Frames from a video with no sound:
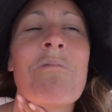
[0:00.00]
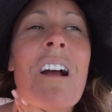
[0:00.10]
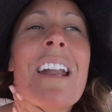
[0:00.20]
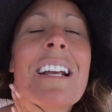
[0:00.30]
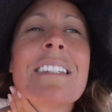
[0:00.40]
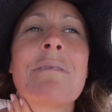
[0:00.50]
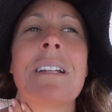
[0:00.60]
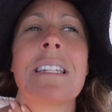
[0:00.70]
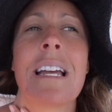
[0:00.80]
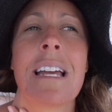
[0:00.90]
right next to
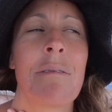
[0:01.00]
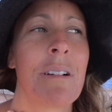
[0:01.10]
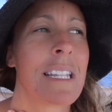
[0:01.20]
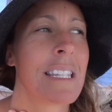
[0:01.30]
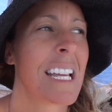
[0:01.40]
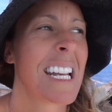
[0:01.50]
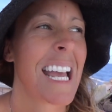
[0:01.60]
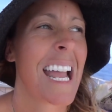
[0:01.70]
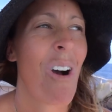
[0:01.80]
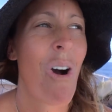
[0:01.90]

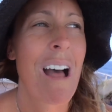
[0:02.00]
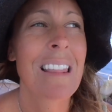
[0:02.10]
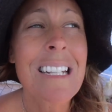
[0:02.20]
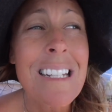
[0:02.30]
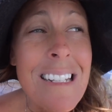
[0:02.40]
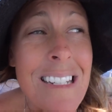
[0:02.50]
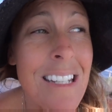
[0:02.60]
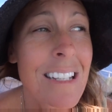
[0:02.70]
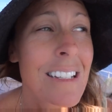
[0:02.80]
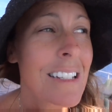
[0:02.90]
Whitsunday
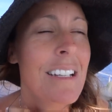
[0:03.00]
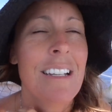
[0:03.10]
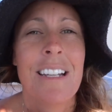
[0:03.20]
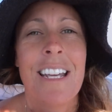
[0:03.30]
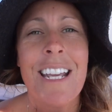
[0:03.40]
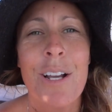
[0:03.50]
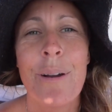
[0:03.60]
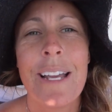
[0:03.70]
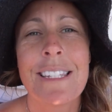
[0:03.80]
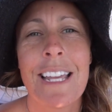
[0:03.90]
Island in
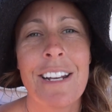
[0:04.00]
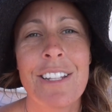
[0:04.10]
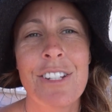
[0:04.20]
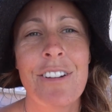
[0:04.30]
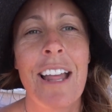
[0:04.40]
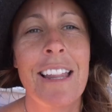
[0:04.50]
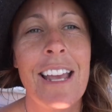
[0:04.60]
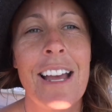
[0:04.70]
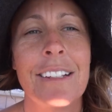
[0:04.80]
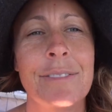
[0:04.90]
Queensland,
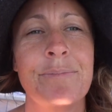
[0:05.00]
Australia.